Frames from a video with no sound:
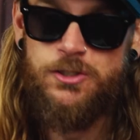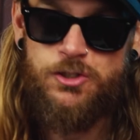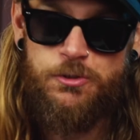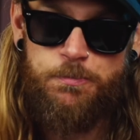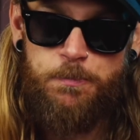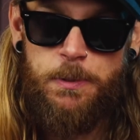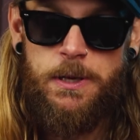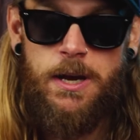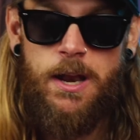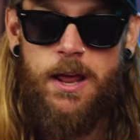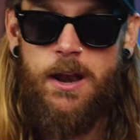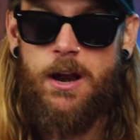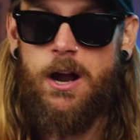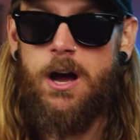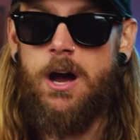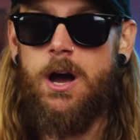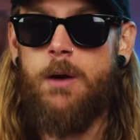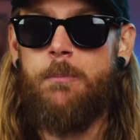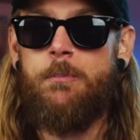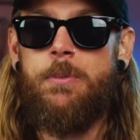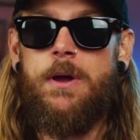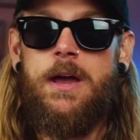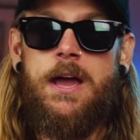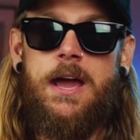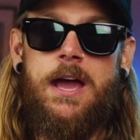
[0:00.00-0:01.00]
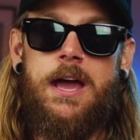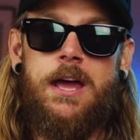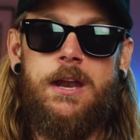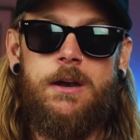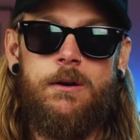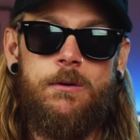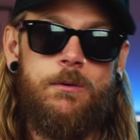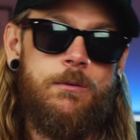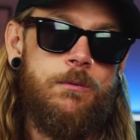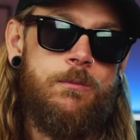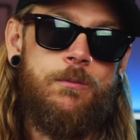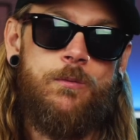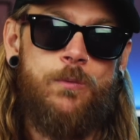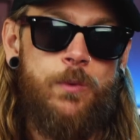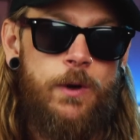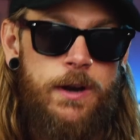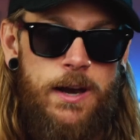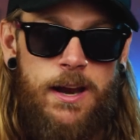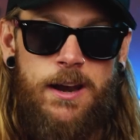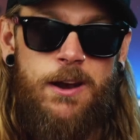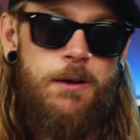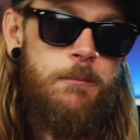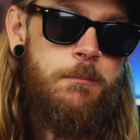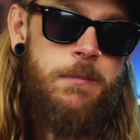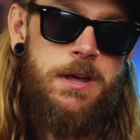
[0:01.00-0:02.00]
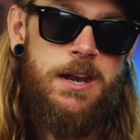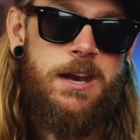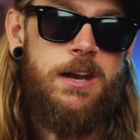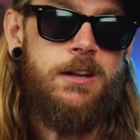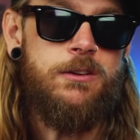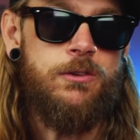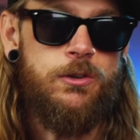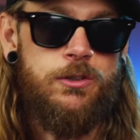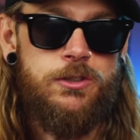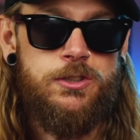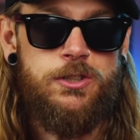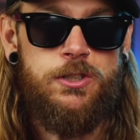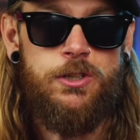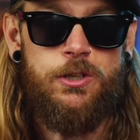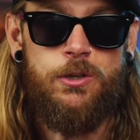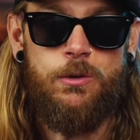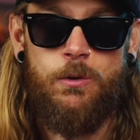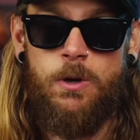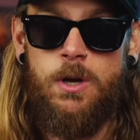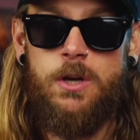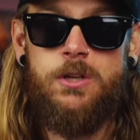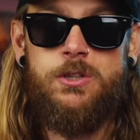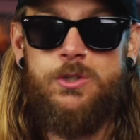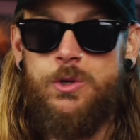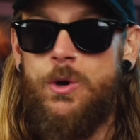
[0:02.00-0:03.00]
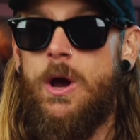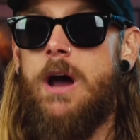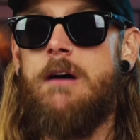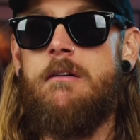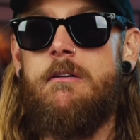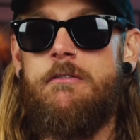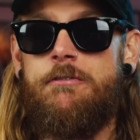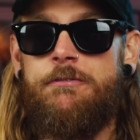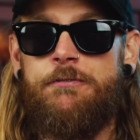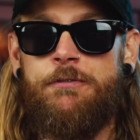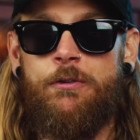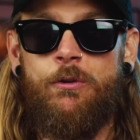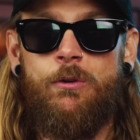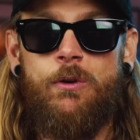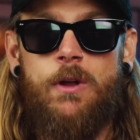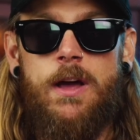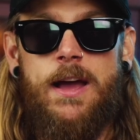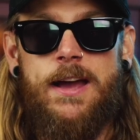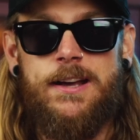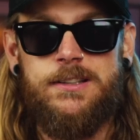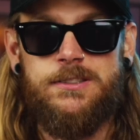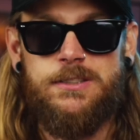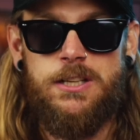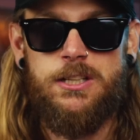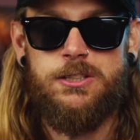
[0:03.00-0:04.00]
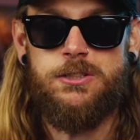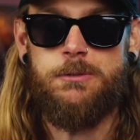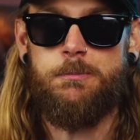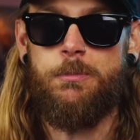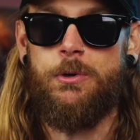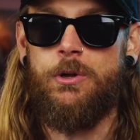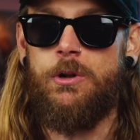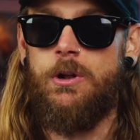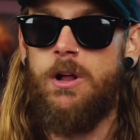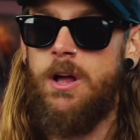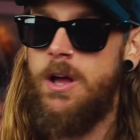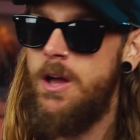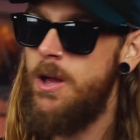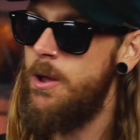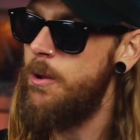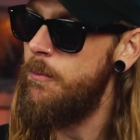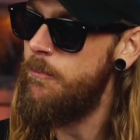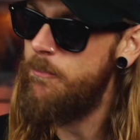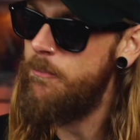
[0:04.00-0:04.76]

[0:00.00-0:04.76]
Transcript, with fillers: spin it up, and within a minute or two, you have a full accessible